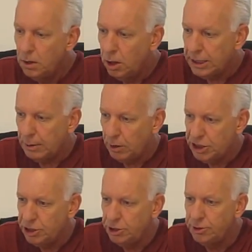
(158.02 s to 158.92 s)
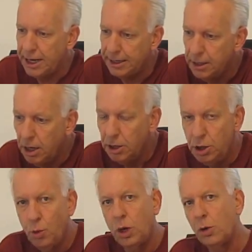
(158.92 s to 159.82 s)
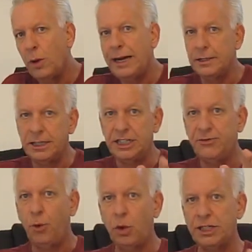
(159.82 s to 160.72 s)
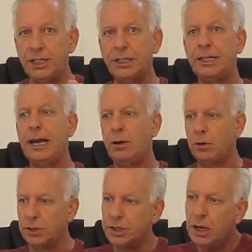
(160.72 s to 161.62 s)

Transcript: Okay, once you do that, you want to wait at least 4 to 6 hours,